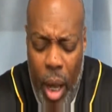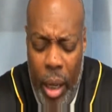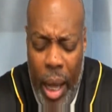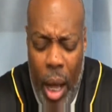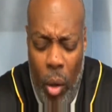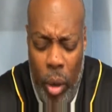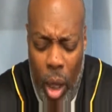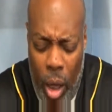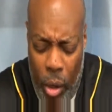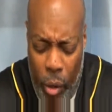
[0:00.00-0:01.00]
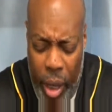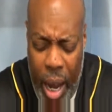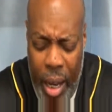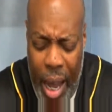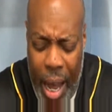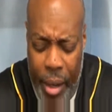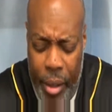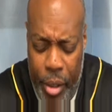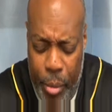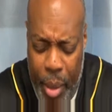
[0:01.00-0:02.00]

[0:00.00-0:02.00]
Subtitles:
allowed Hurricane Ida to